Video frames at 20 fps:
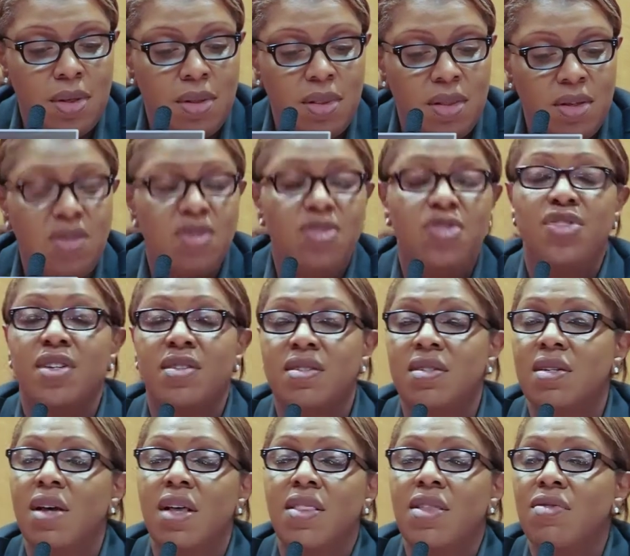This is just
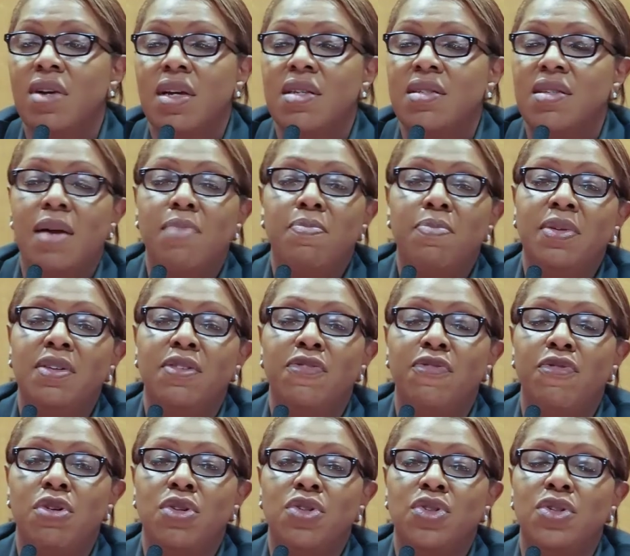another example,
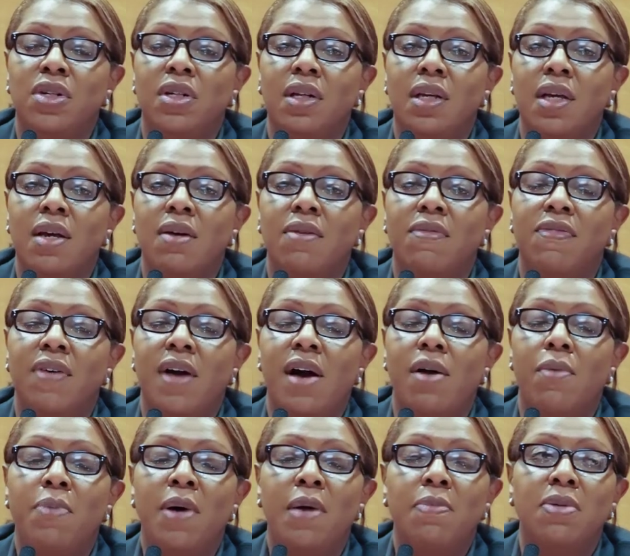unfortunately, of
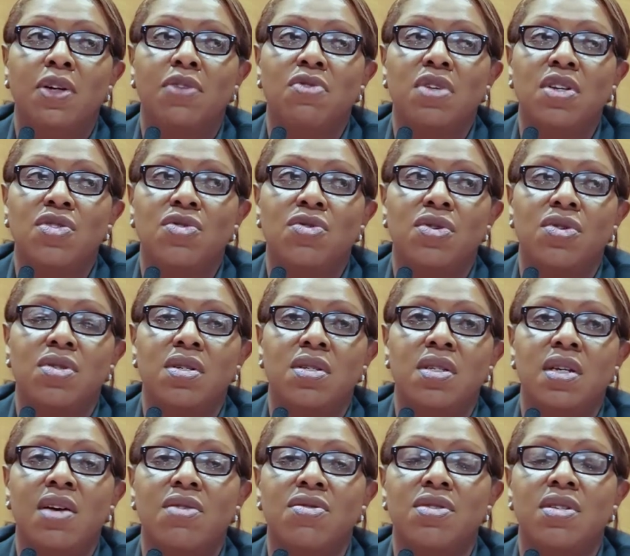how public resources
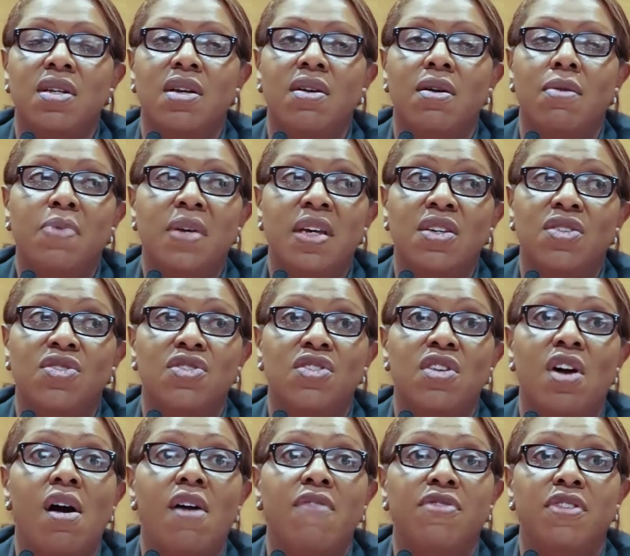in our city are being
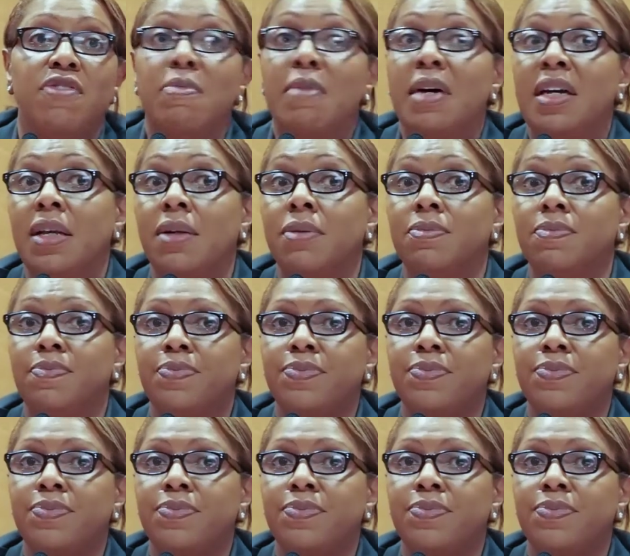starved of money.